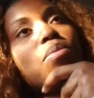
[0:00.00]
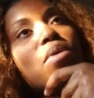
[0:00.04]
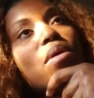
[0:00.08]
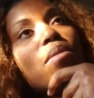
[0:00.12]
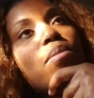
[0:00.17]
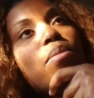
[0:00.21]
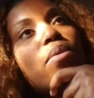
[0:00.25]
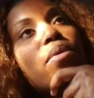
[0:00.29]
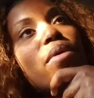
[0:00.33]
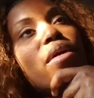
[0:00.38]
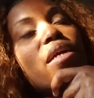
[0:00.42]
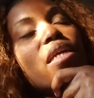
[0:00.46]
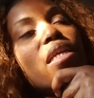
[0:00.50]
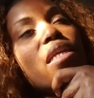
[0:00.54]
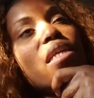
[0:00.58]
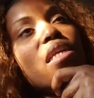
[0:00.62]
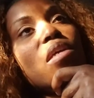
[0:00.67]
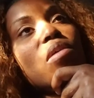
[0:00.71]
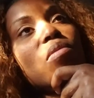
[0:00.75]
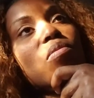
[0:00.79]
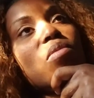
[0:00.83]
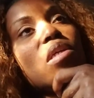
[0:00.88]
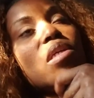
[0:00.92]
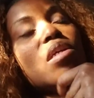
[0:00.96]
her pray-
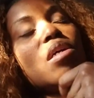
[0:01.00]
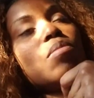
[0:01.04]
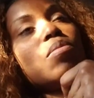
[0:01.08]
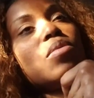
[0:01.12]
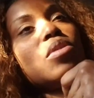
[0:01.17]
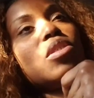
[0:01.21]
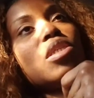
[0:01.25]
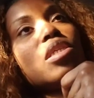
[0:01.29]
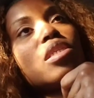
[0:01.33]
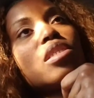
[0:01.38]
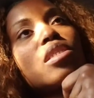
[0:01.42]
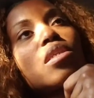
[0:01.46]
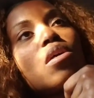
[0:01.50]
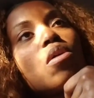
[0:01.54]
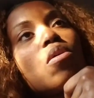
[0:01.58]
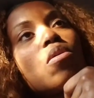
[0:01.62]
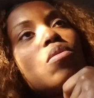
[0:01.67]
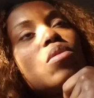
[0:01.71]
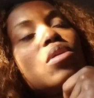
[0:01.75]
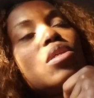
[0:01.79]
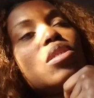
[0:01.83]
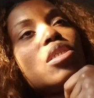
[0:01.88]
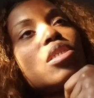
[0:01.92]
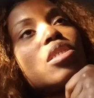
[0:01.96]
lifted up. It just so
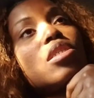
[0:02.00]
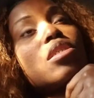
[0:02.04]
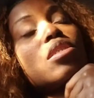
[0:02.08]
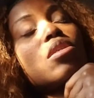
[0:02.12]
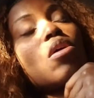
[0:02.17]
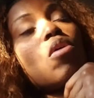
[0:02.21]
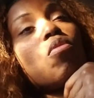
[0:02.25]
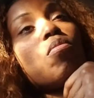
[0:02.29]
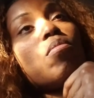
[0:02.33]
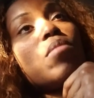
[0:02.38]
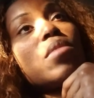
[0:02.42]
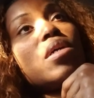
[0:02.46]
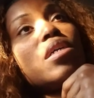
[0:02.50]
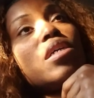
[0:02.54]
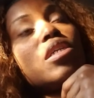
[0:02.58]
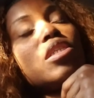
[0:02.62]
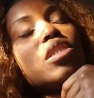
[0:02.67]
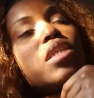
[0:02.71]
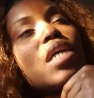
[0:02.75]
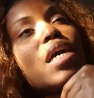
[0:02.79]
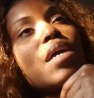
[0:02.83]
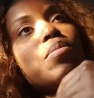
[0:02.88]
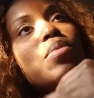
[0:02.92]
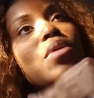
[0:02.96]
it's just so much
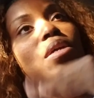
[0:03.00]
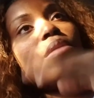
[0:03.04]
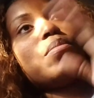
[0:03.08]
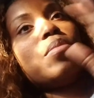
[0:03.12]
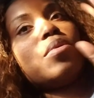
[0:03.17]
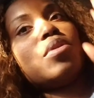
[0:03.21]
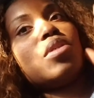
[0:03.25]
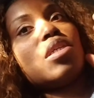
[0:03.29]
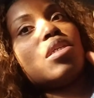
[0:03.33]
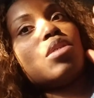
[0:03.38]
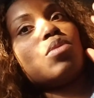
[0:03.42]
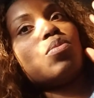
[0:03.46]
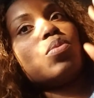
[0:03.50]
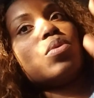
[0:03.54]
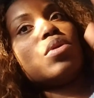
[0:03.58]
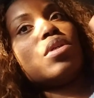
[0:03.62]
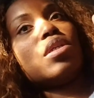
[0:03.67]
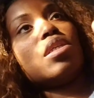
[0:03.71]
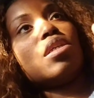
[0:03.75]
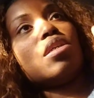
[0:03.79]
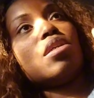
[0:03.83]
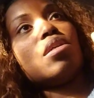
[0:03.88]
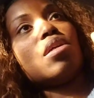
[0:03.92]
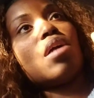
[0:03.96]
like people just
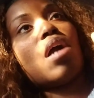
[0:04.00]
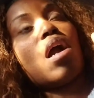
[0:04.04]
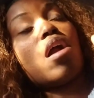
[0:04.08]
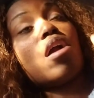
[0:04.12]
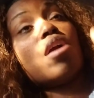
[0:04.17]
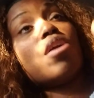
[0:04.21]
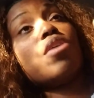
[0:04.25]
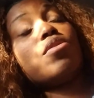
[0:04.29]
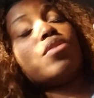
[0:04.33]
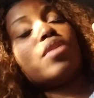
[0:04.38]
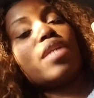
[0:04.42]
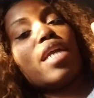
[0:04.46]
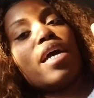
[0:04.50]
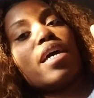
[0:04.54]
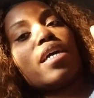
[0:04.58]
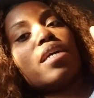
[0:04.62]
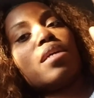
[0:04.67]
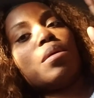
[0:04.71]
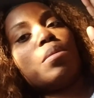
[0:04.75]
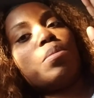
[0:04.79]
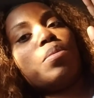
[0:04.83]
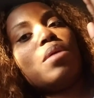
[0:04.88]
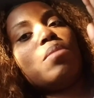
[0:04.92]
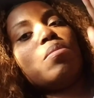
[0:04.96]
really hurting out
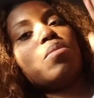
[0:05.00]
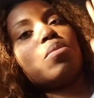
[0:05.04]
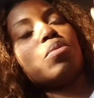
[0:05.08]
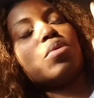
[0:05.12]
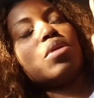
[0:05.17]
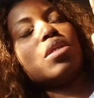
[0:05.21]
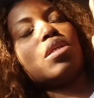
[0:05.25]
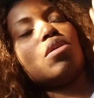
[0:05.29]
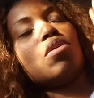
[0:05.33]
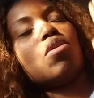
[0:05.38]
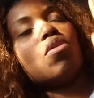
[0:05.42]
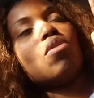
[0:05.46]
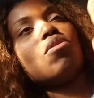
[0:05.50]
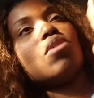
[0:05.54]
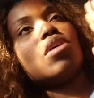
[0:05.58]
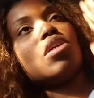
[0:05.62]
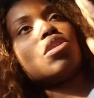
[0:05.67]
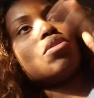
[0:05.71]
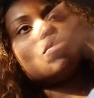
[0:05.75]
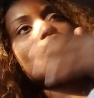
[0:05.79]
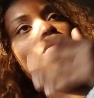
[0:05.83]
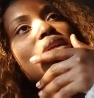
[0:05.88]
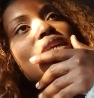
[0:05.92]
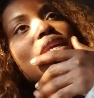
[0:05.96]
here. People really going
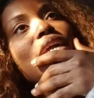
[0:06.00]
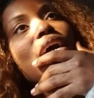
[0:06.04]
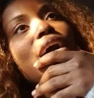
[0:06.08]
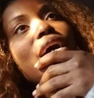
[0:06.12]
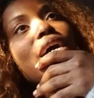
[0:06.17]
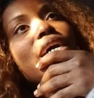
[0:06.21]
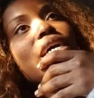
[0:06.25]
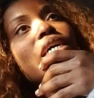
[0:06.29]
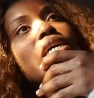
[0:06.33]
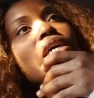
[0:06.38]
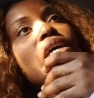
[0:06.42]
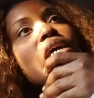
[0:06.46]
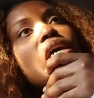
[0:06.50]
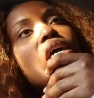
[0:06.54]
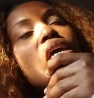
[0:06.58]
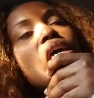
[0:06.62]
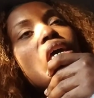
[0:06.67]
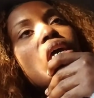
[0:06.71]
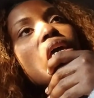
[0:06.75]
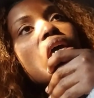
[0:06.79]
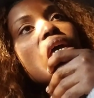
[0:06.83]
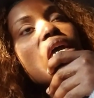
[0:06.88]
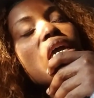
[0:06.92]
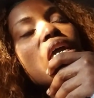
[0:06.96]
through a lot,
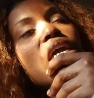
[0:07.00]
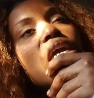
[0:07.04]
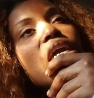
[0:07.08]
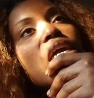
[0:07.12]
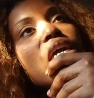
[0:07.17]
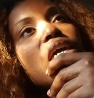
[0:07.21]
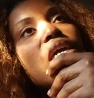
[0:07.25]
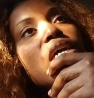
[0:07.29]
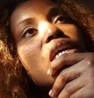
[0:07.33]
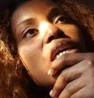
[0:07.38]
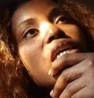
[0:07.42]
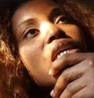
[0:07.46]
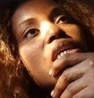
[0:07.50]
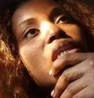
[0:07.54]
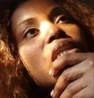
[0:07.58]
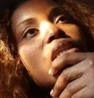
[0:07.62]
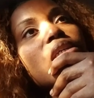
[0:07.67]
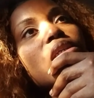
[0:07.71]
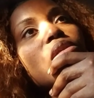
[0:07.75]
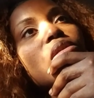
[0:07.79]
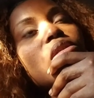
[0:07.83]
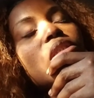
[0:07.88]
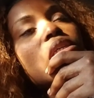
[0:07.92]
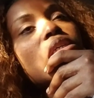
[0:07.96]
and
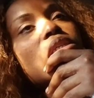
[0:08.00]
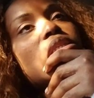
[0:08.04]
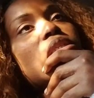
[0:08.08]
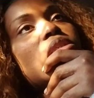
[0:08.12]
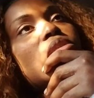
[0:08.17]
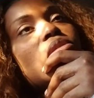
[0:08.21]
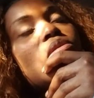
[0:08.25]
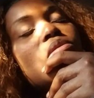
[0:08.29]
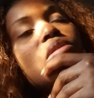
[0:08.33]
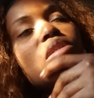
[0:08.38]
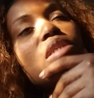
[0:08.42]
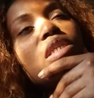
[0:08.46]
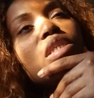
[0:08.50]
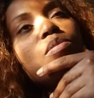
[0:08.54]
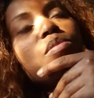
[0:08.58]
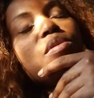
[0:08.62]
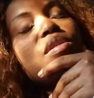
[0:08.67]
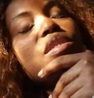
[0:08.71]
you just you just be